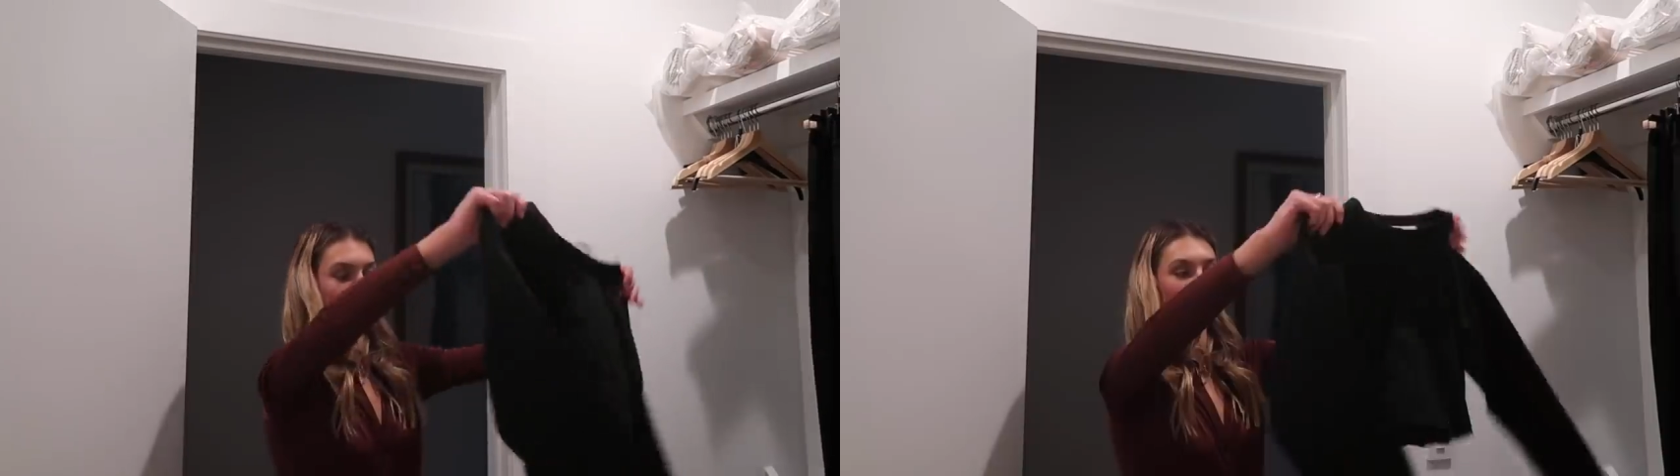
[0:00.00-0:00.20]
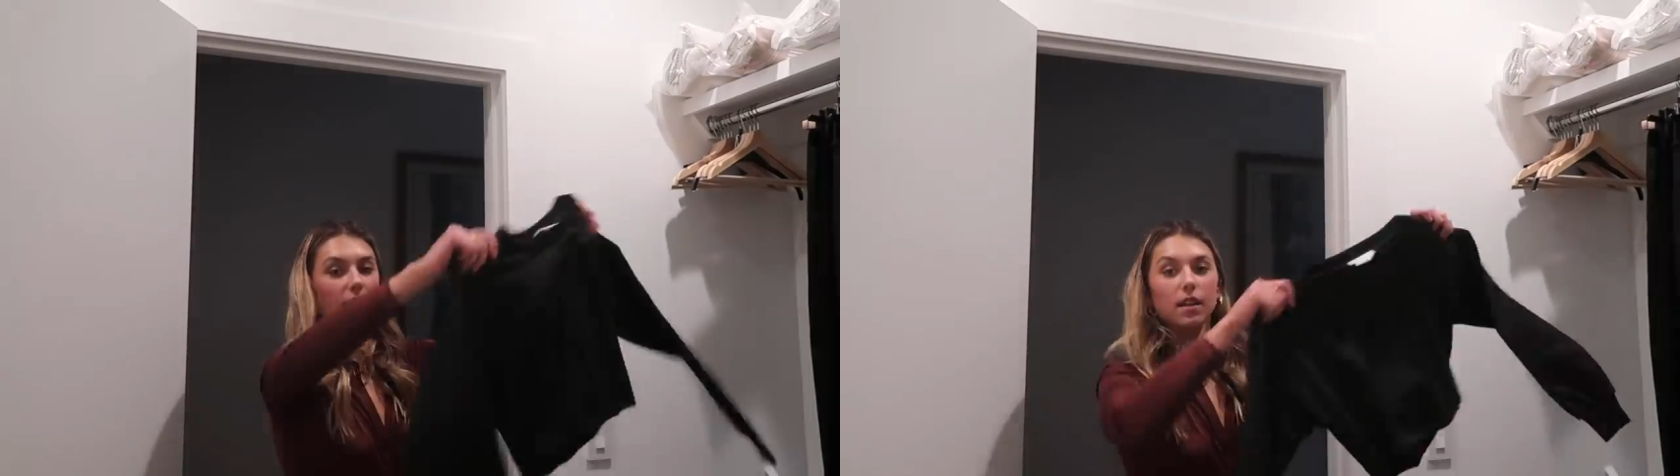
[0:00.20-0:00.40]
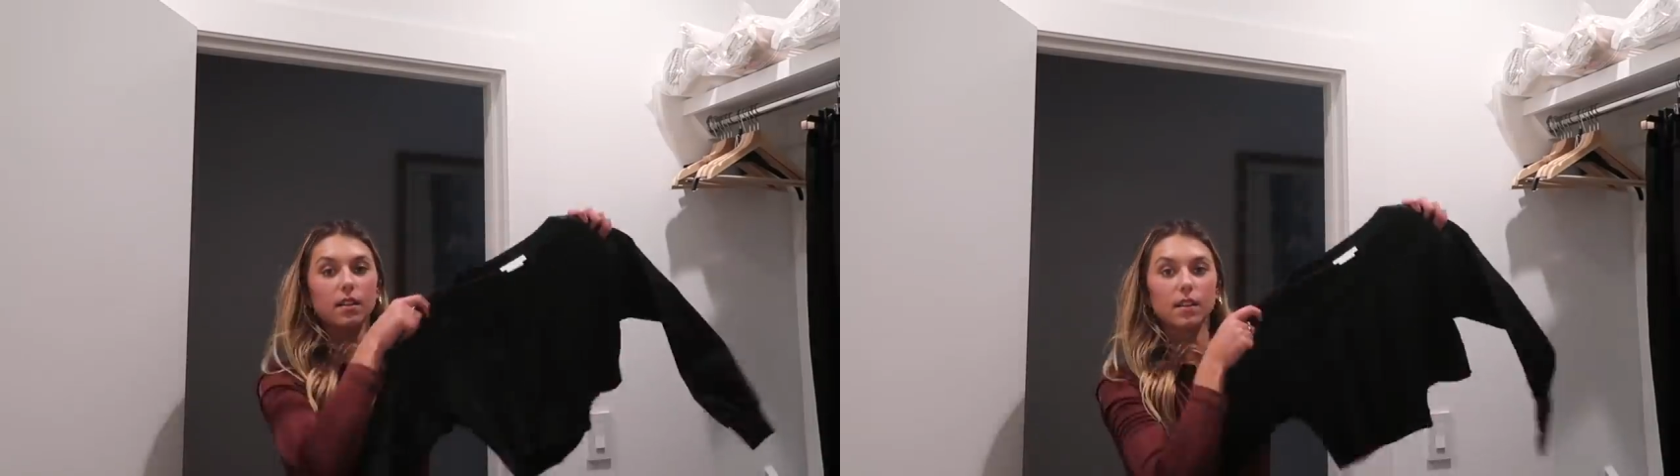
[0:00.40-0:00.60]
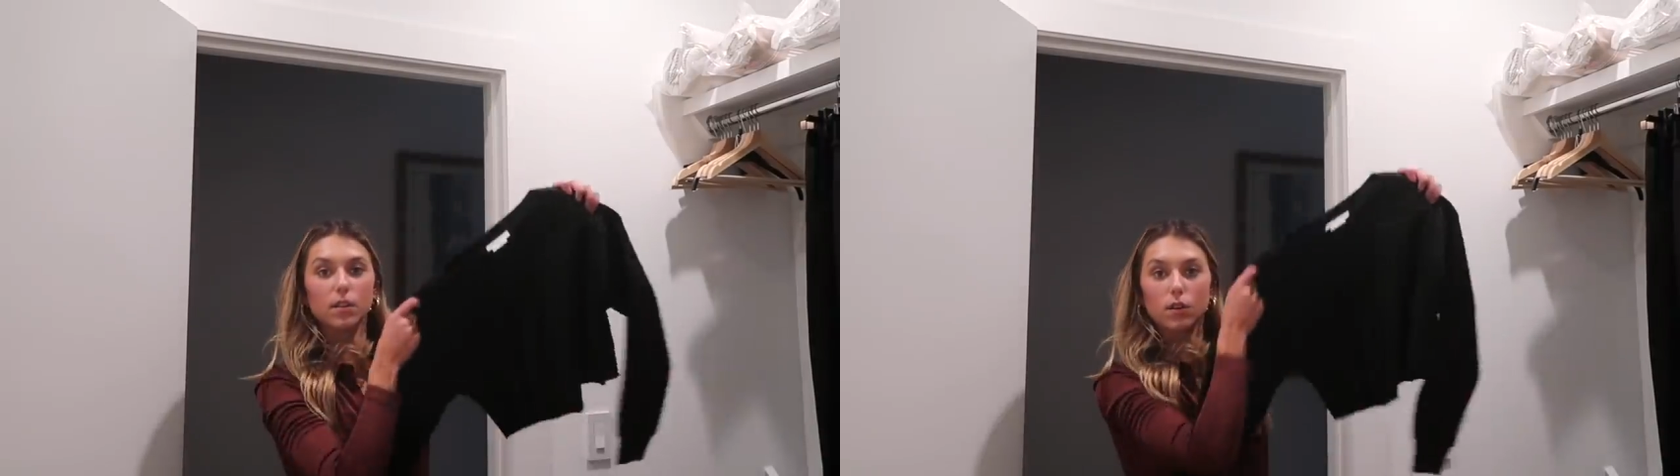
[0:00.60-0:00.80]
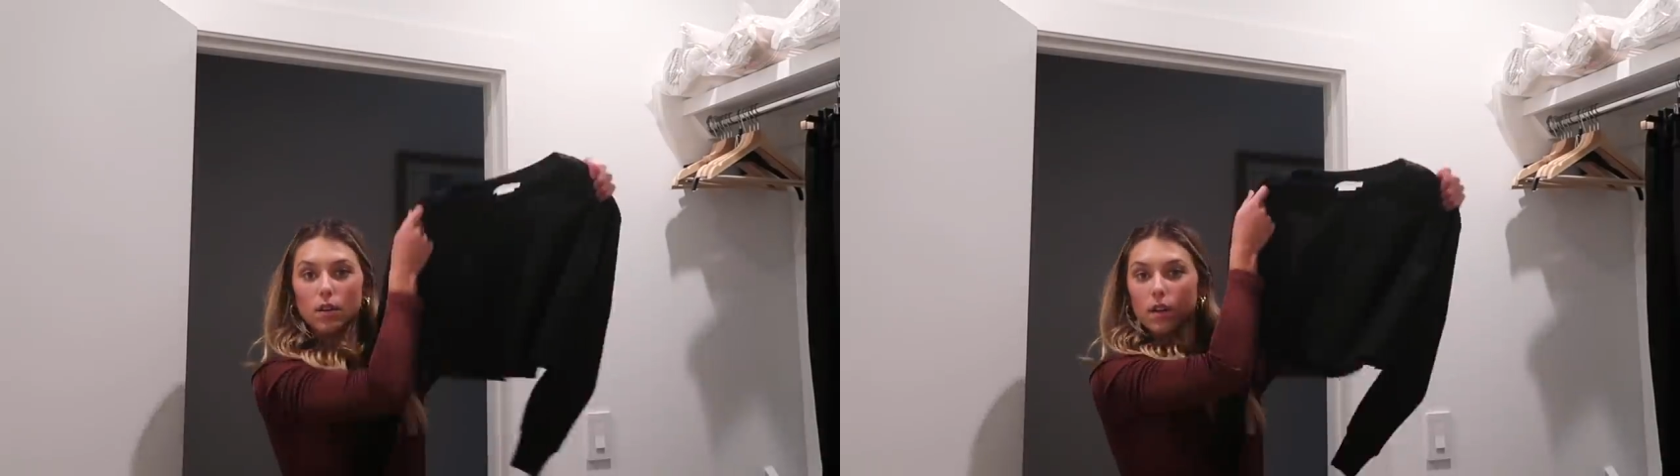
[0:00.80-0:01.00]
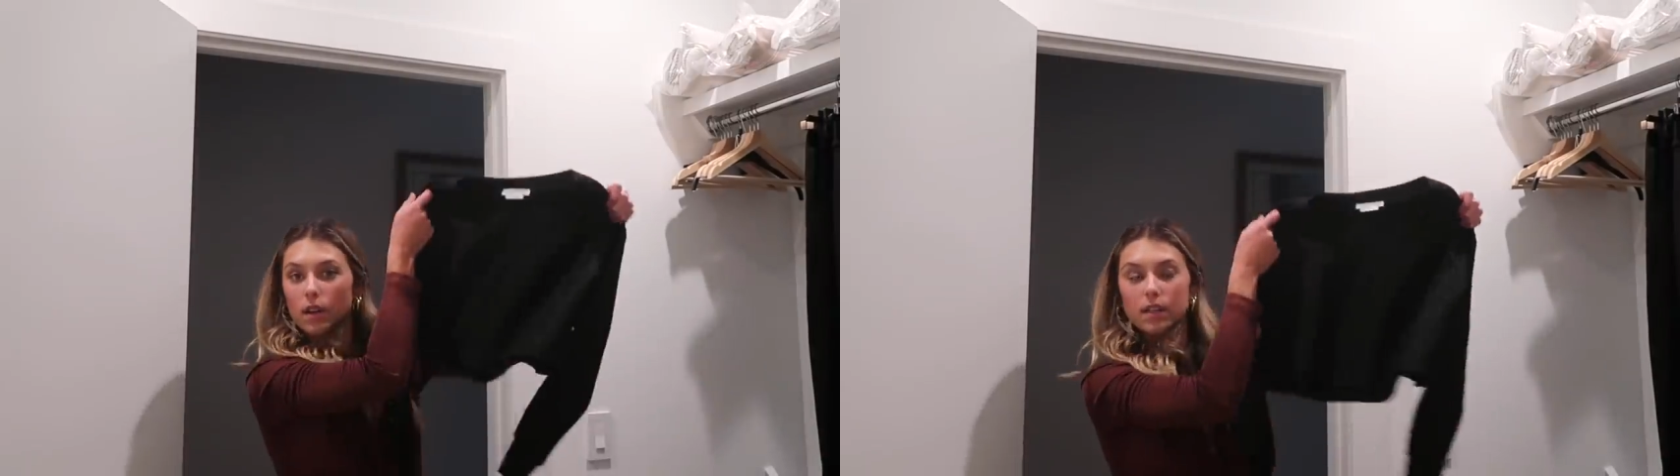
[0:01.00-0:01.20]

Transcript: is like a little